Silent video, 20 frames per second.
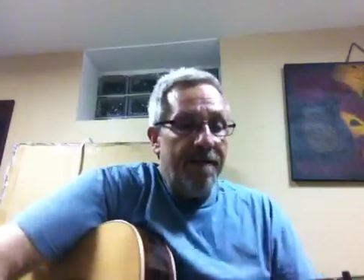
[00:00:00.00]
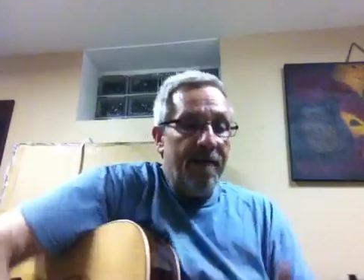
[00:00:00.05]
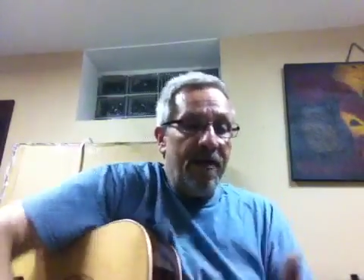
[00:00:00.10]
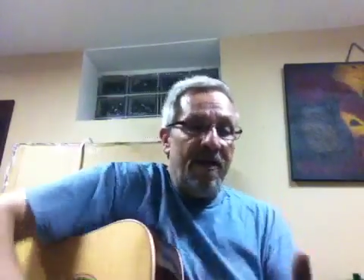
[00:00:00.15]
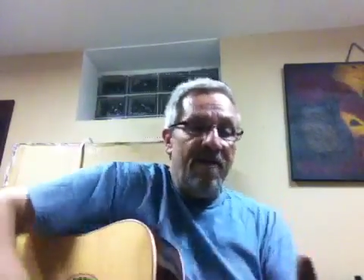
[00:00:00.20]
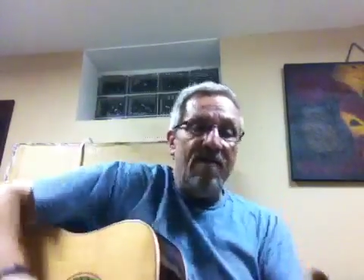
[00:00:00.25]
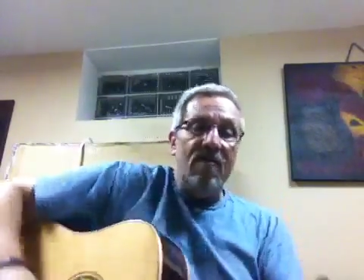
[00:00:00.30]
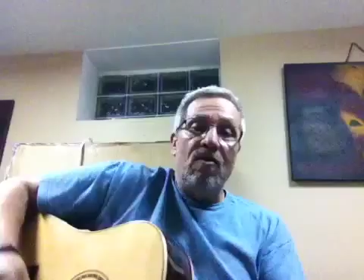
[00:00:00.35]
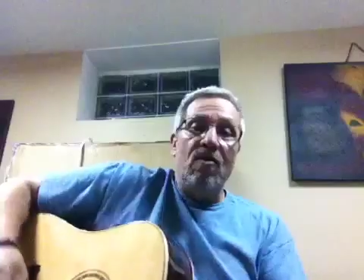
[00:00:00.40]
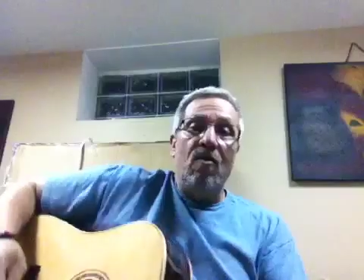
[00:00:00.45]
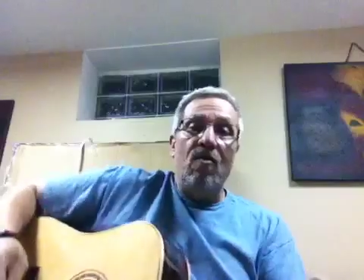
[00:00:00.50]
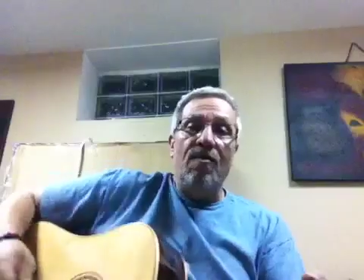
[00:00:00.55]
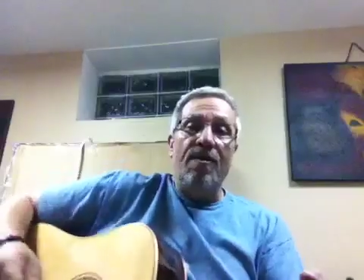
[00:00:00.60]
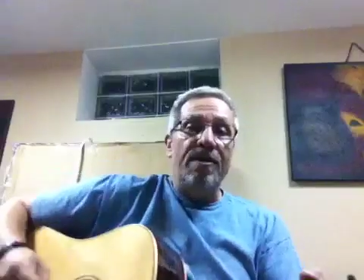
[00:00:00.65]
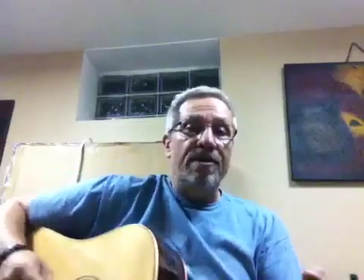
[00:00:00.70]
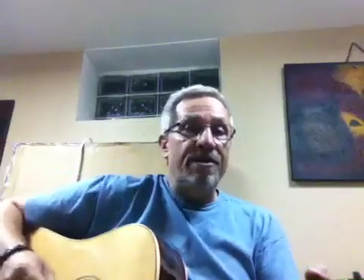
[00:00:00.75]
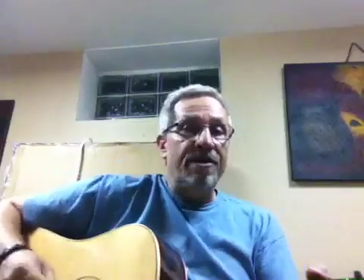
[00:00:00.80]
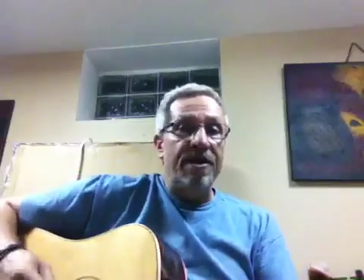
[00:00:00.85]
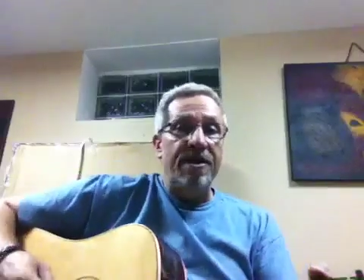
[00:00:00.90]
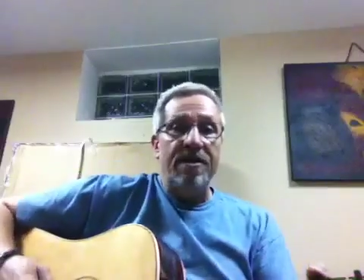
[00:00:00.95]
Even though
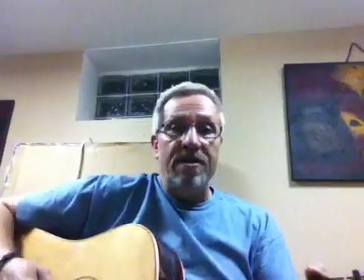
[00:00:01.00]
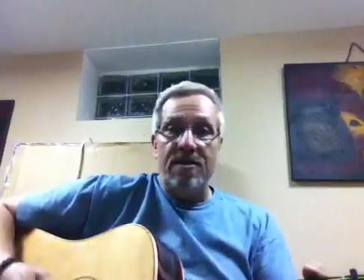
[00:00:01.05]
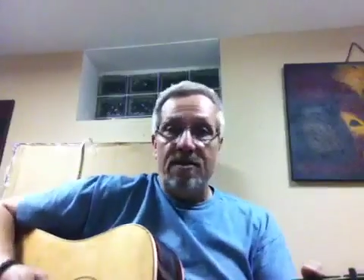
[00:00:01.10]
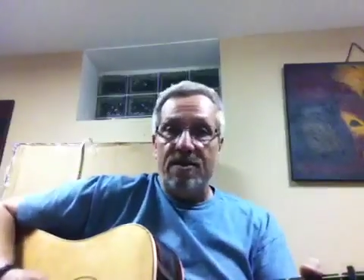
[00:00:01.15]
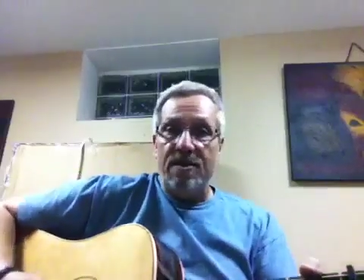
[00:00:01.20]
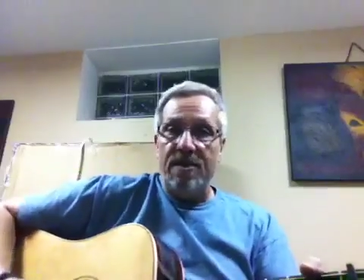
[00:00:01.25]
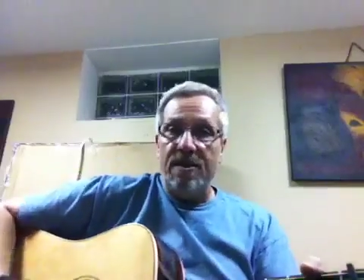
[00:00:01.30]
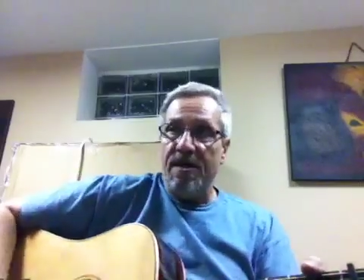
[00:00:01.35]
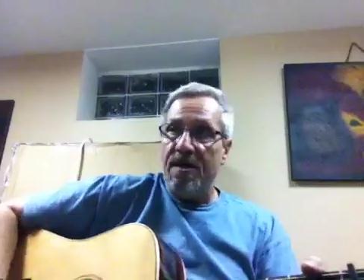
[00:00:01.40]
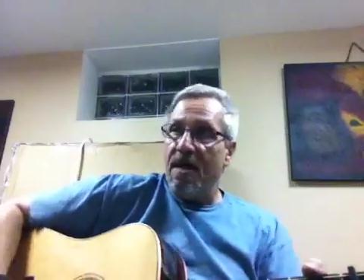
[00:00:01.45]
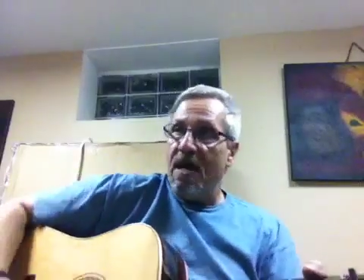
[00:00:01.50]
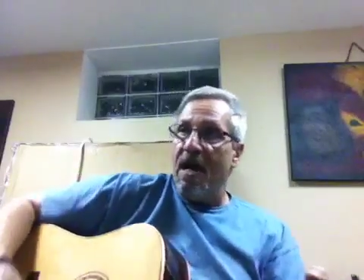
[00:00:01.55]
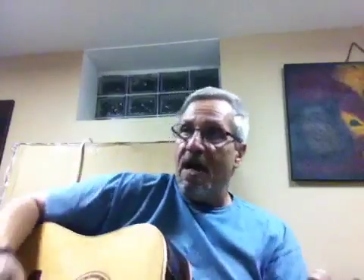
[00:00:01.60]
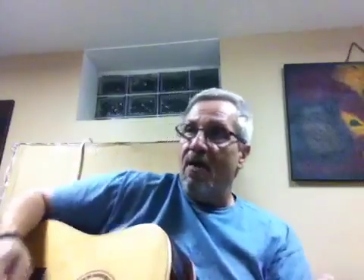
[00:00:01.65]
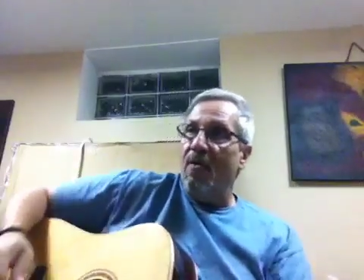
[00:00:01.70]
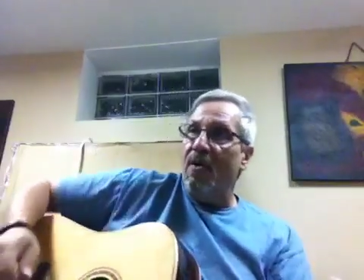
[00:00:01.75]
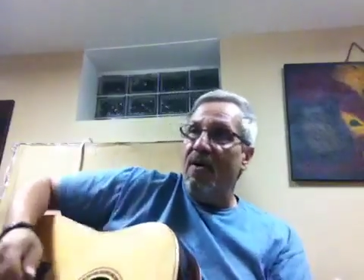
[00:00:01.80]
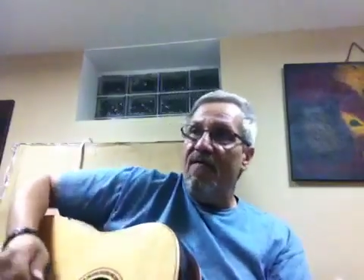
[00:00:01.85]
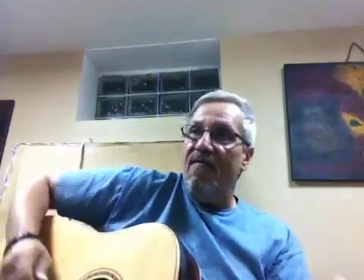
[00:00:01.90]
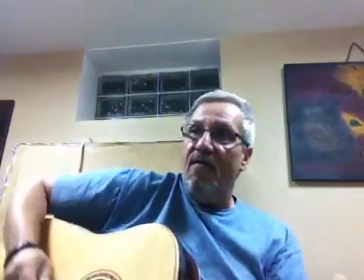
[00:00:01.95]
this is
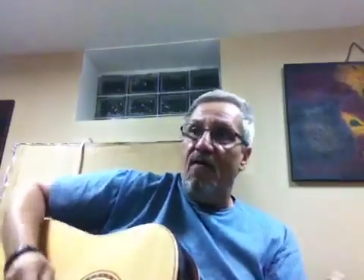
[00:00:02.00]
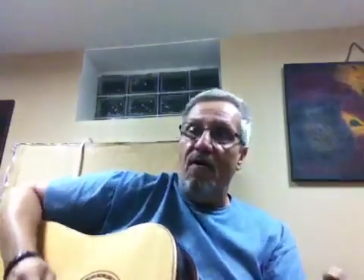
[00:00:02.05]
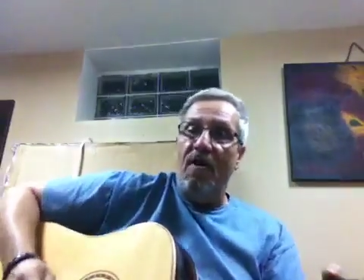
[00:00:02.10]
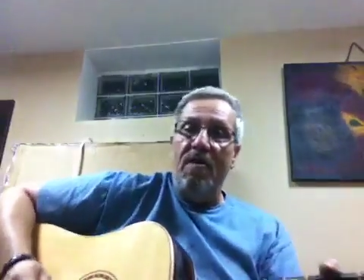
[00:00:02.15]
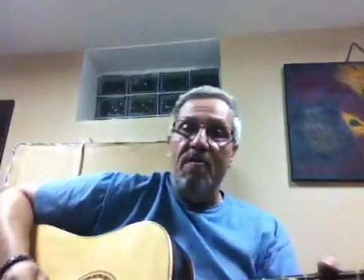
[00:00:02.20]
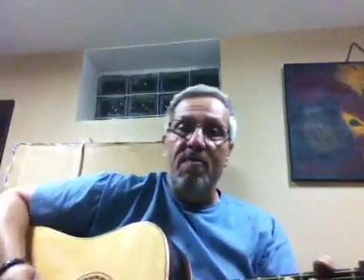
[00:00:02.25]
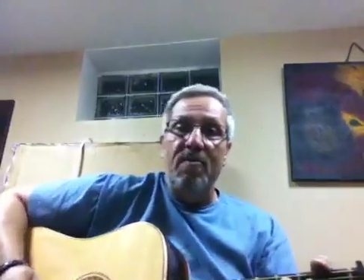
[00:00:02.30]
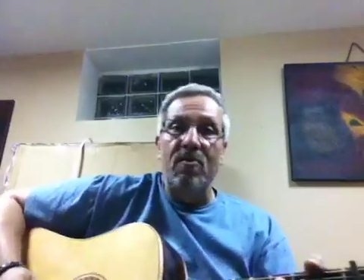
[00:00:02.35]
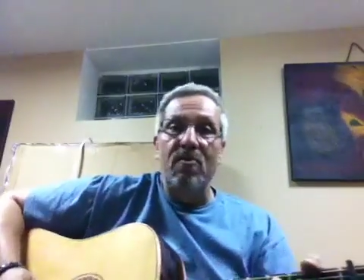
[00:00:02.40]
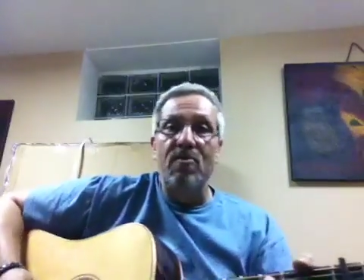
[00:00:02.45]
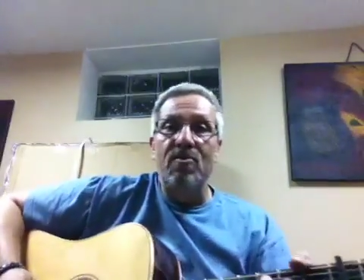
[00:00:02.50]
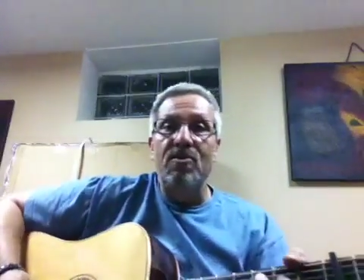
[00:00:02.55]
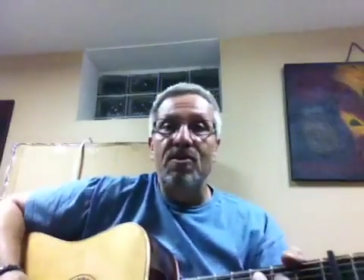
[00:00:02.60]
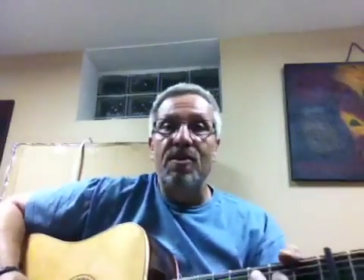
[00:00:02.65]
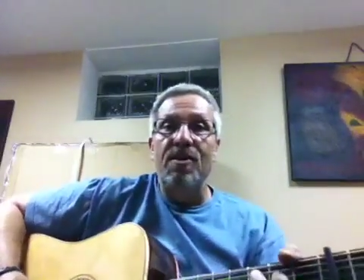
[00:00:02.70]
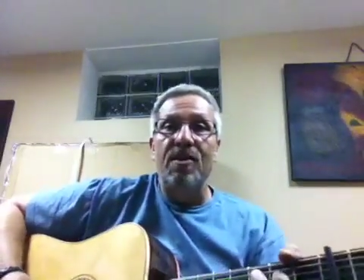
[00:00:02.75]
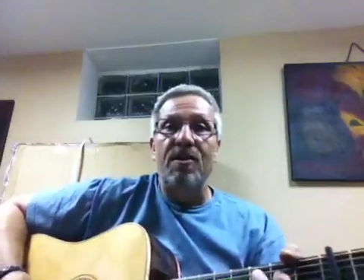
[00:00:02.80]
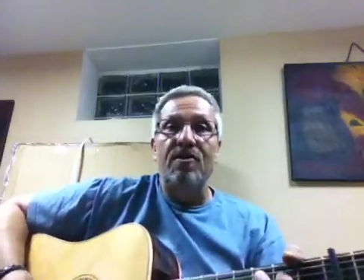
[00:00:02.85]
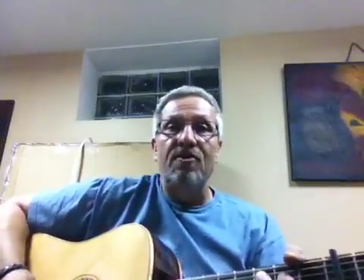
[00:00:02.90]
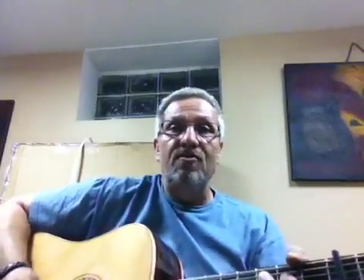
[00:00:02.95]
Highway 40 Blues
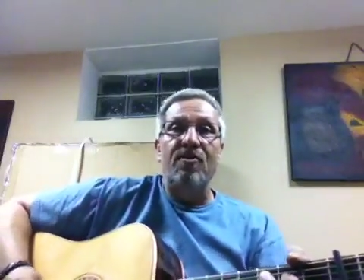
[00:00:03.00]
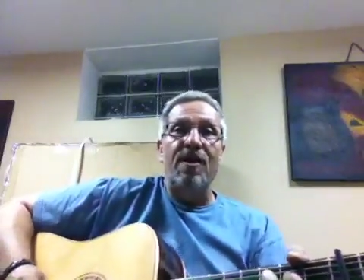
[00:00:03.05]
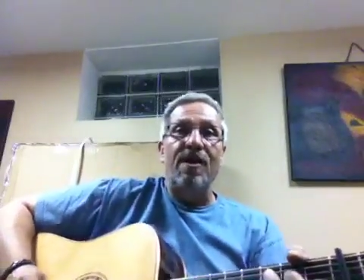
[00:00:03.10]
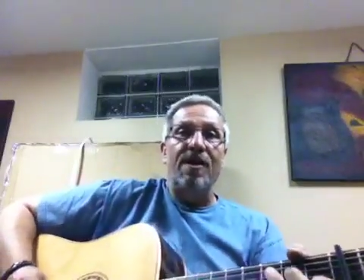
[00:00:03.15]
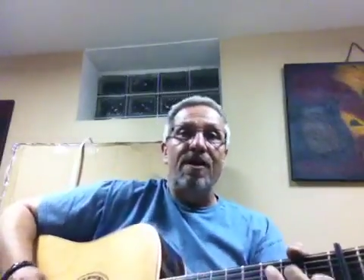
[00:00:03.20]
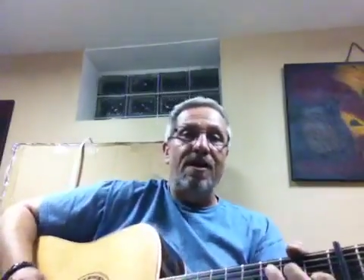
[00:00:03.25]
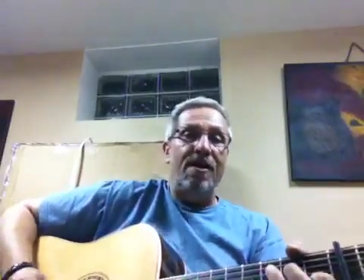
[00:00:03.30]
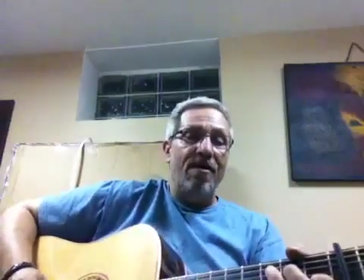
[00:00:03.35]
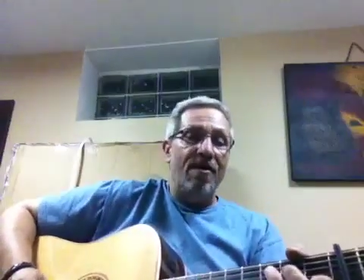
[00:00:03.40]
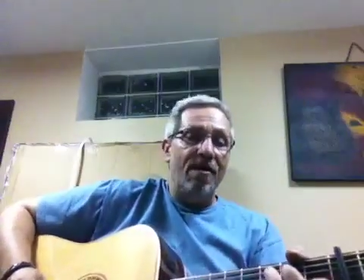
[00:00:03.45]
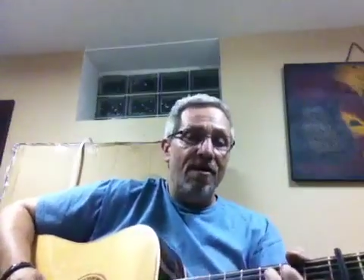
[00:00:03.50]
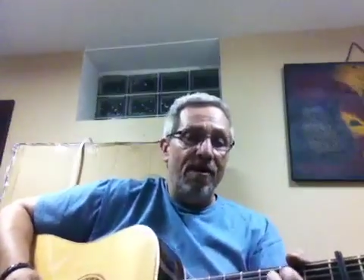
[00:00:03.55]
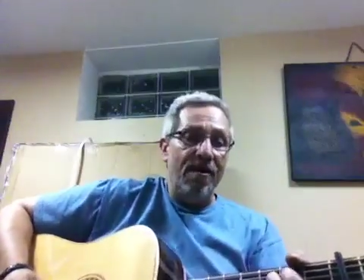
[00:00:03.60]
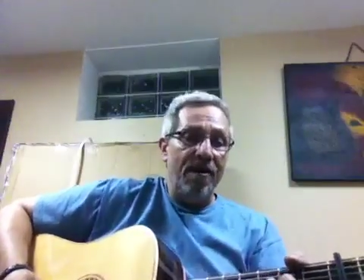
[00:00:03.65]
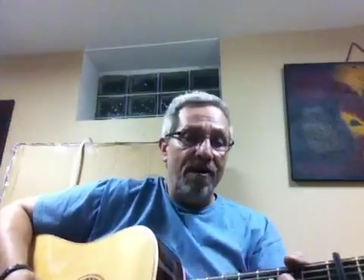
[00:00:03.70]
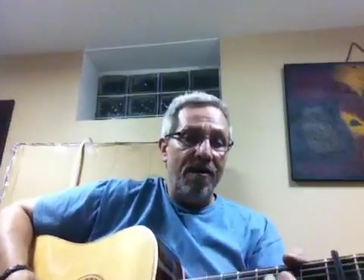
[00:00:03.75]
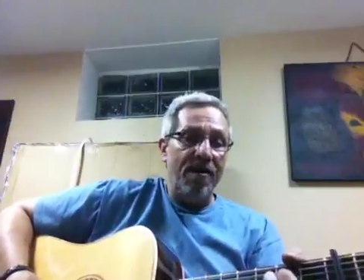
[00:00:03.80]
to the untrained ear,